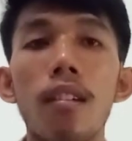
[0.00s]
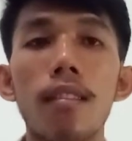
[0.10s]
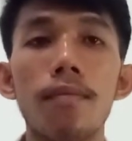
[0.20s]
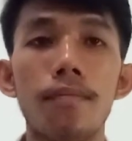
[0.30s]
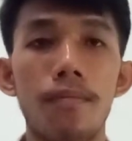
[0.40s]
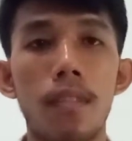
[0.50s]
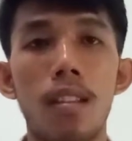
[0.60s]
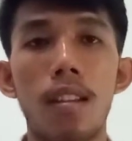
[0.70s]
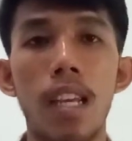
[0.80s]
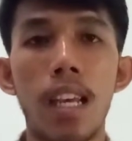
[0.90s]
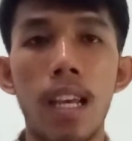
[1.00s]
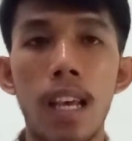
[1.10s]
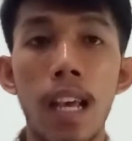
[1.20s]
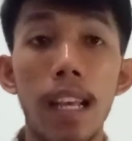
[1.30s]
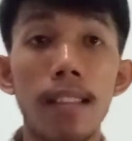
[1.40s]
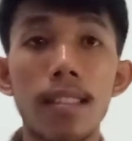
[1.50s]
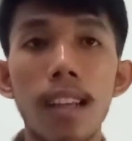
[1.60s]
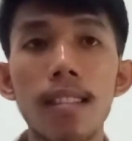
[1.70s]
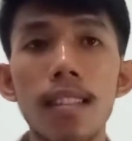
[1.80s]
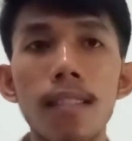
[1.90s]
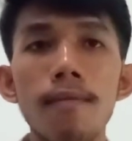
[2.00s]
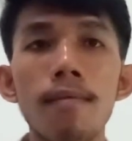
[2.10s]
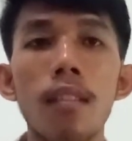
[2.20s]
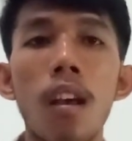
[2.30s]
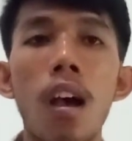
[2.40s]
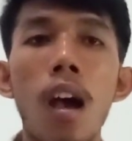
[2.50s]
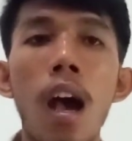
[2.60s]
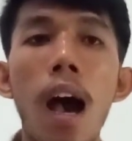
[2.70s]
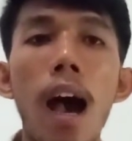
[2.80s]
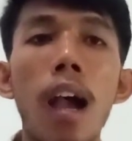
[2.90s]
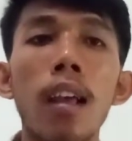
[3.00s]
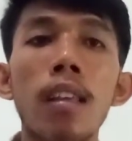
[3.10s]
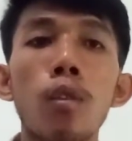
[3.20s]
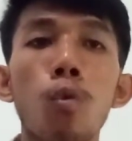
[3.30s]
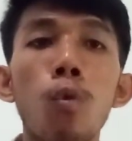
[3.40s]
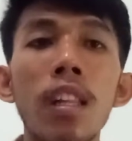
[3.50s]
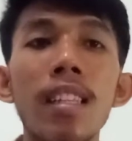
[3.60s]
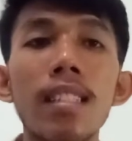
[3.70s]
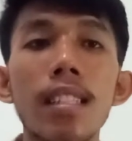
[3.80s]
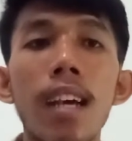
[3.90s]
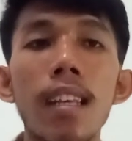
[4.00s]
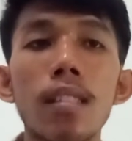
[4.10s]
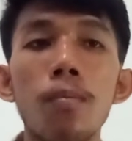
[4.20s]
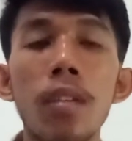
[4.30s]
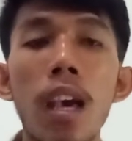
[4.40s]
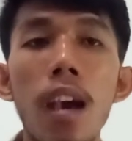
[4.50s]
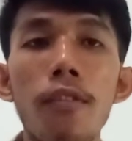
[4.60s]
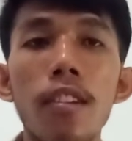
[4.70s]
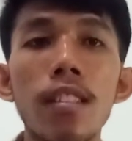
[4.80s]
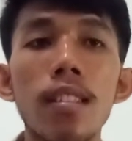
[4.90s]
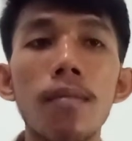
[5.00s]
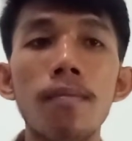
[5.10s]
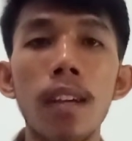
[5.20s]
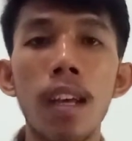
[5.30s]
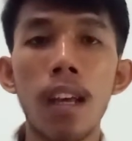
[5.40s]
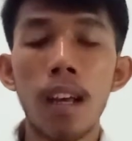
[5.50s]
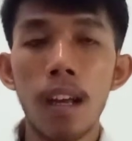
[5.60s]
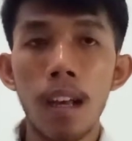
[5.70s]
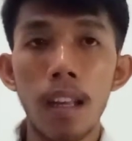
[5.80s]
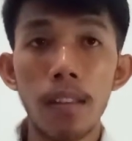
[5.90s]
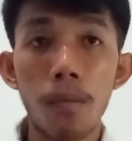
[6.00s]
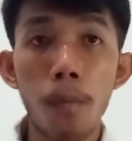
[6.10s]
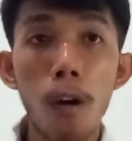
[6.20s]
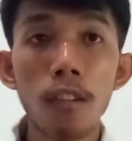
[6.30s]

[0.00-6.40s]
In this section, I will discuss behaviorism in the more general sense,